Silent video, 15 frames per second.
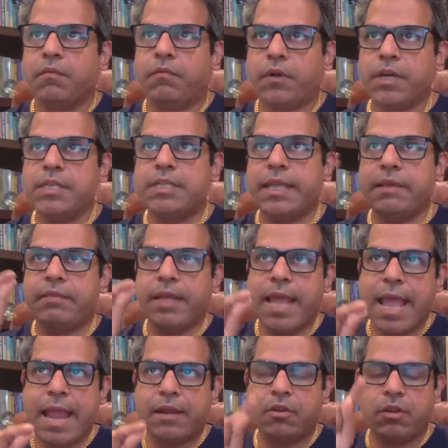First, they will
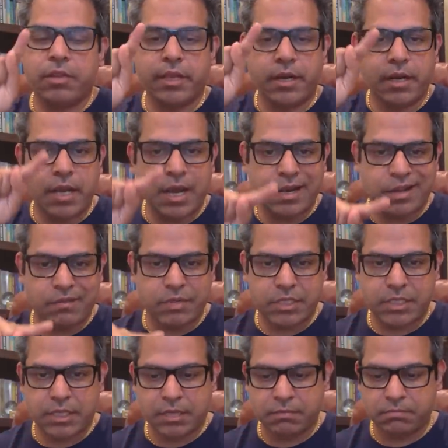act on their
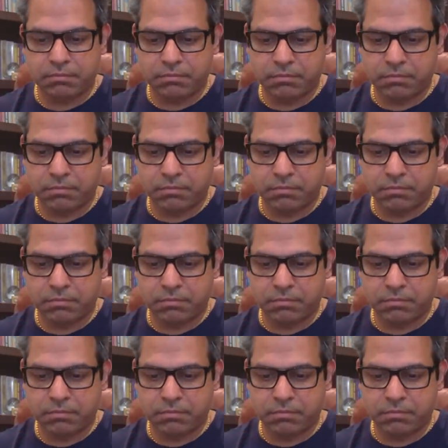karkavastha.